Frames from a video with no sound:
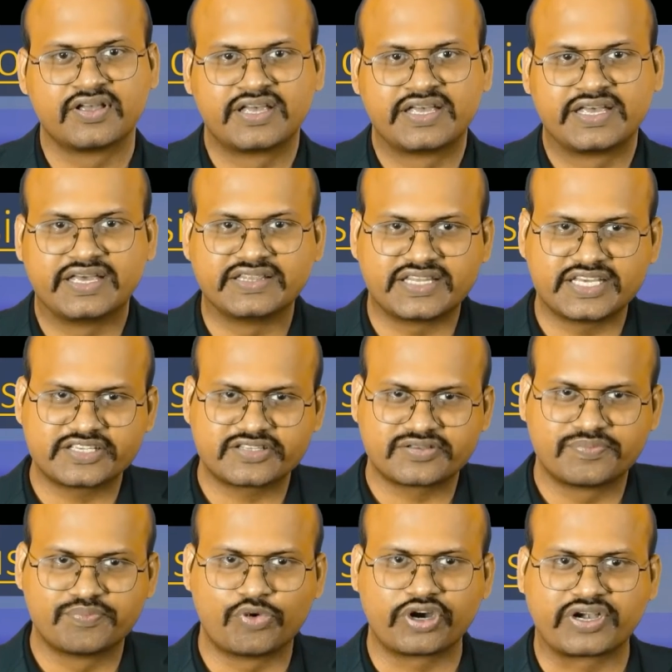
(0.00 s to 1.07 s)
In these
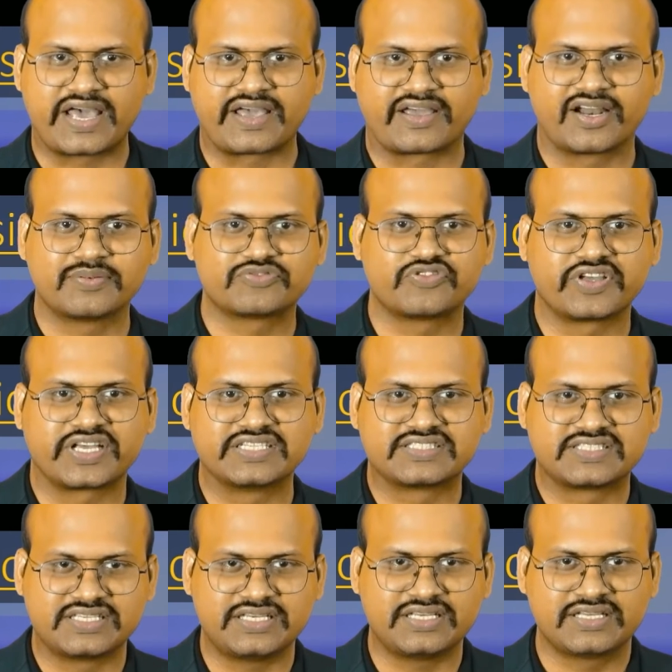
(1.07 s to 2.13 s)
both diagrams, we can
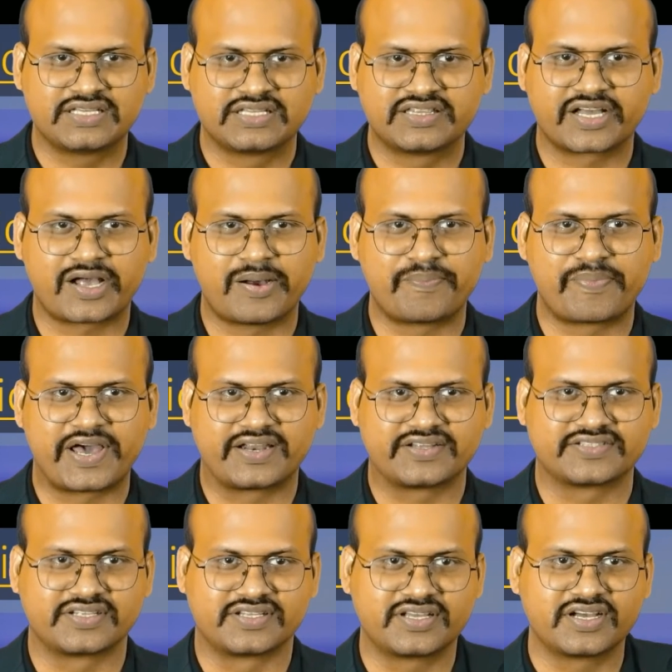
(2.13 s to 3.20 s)
see the
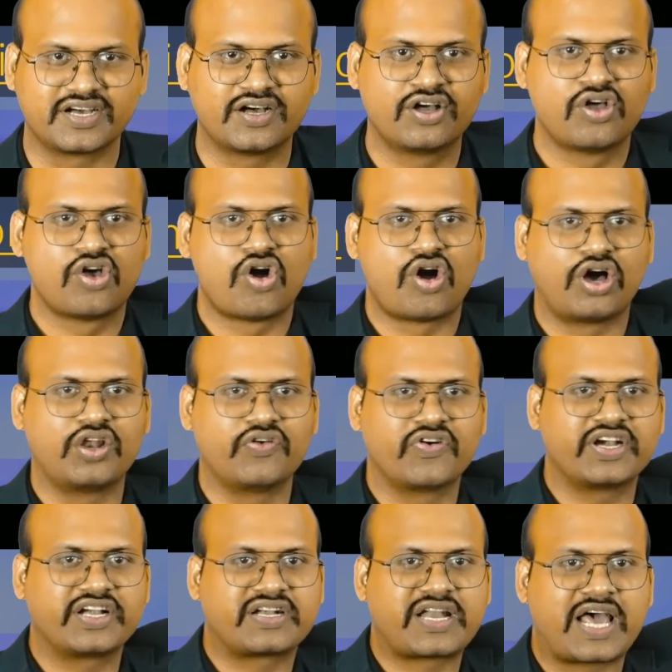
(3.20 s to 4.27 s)
comparison. Here, only
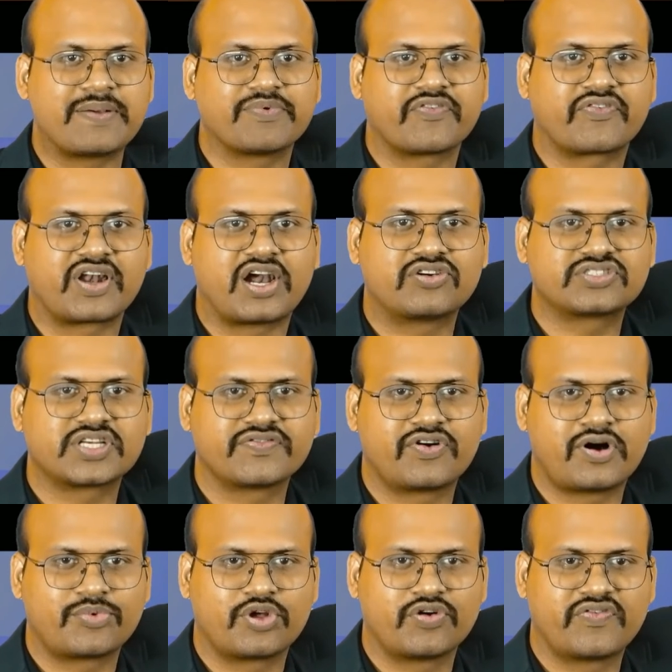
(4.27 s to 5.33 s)
one type of clouds are
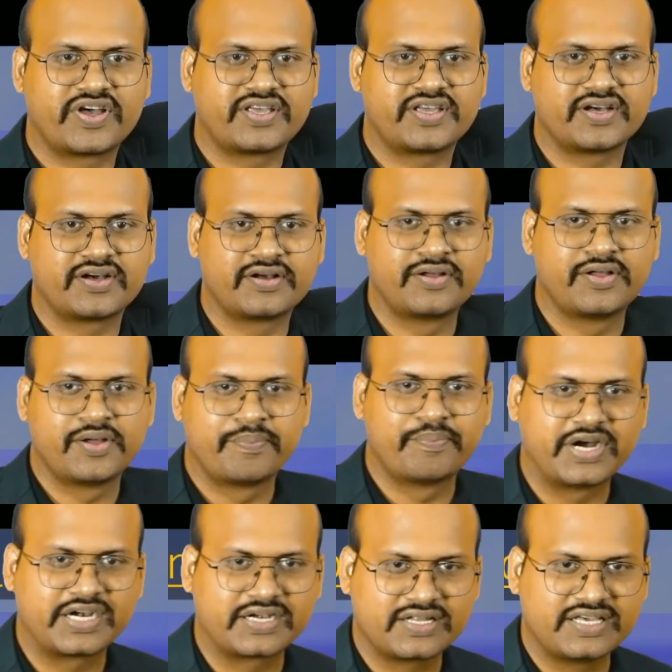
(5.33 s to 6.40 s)
formed over here.
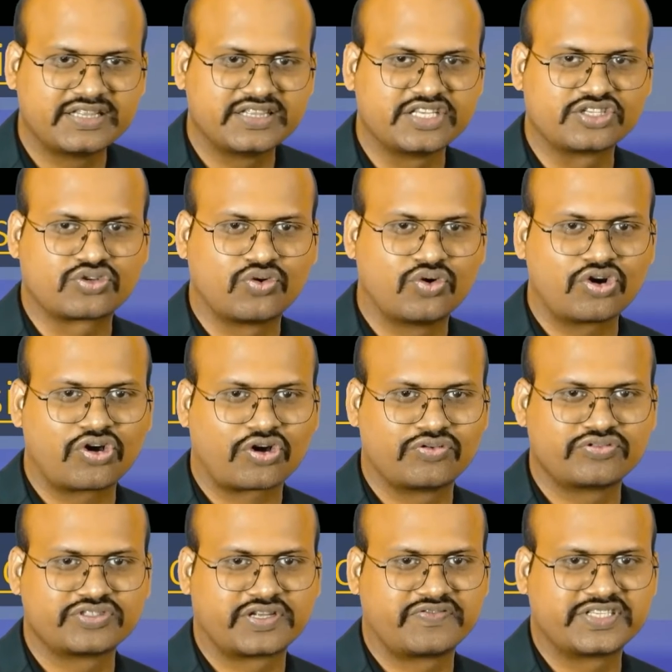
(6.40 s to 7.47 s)
But in this cold
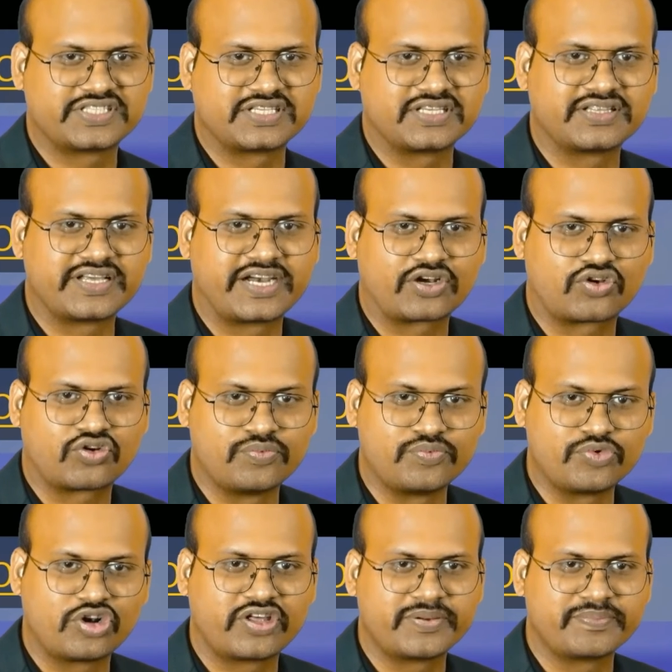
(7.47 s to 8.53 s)
occlusion, we see that
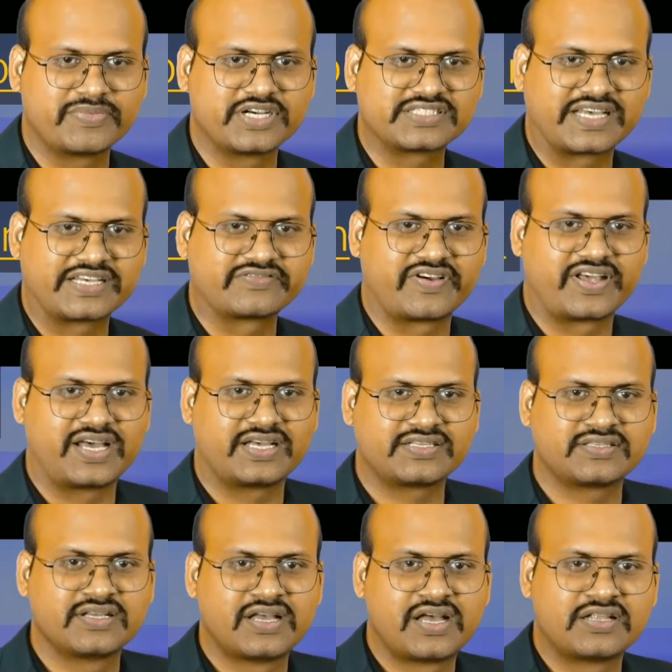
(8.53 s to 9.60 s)
cumulonimbus as well as
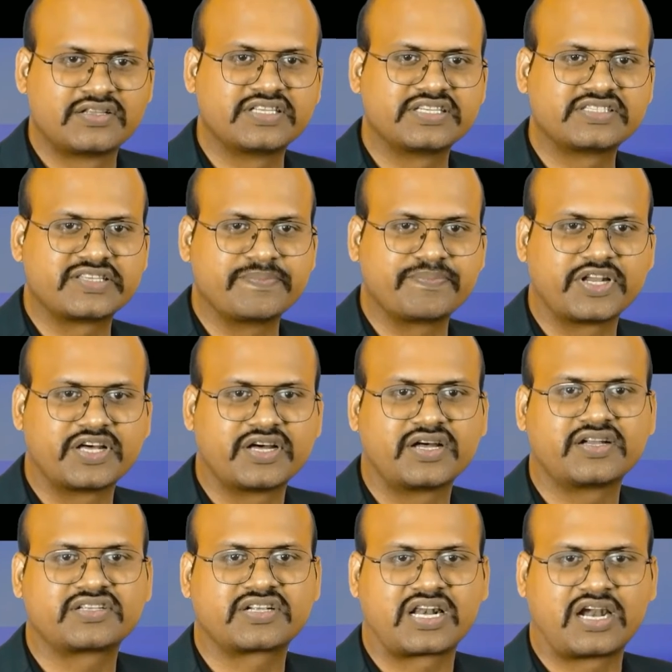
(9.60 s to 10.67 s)
the
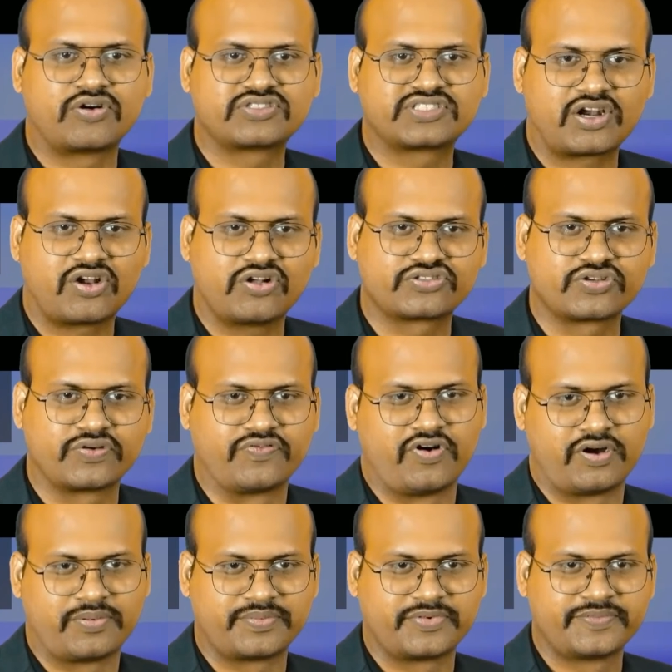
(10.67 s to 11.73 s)
simpler clouds are also
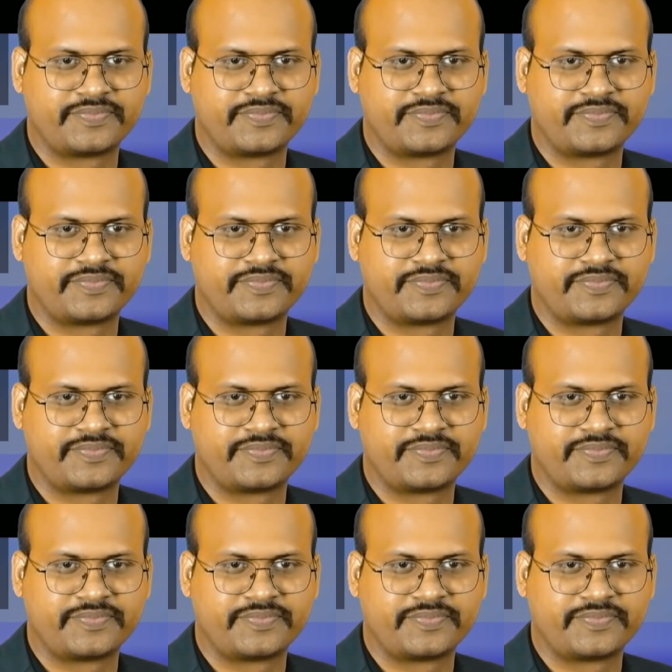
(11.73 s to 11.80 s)
formed.